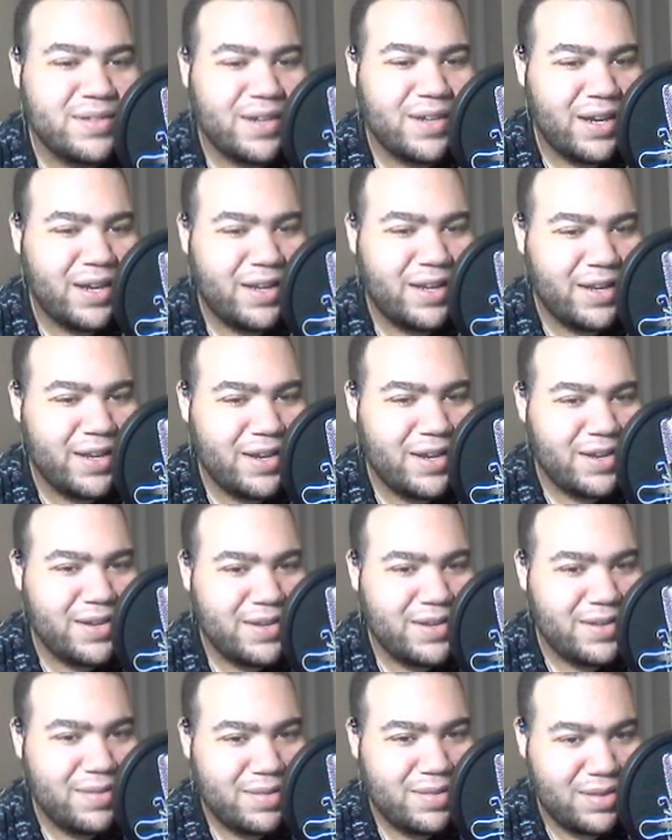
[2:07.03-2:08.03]
I like
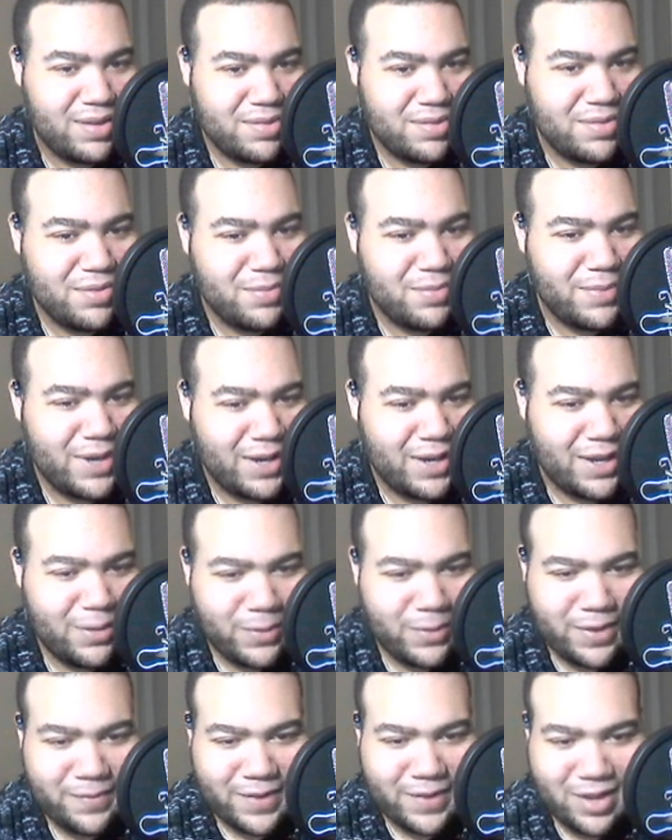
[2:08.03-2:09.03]
Sneasel, but I like
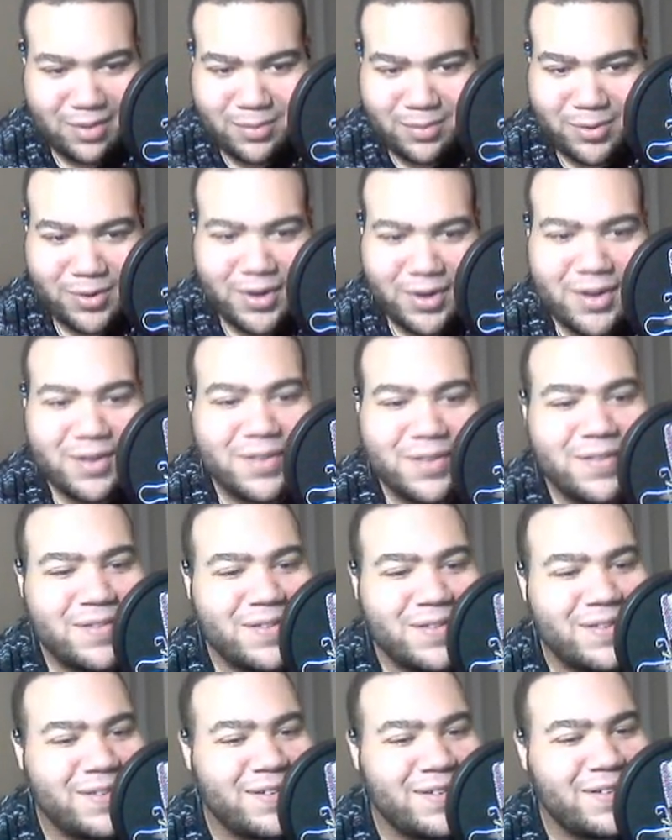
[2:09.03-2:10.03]
Weavile more.
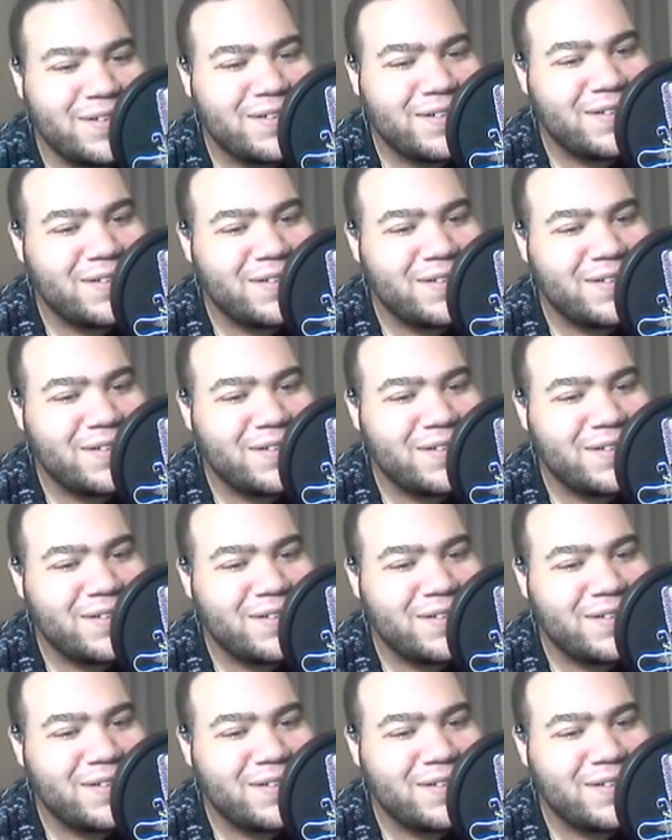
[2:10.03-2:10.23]
Mm-hmm.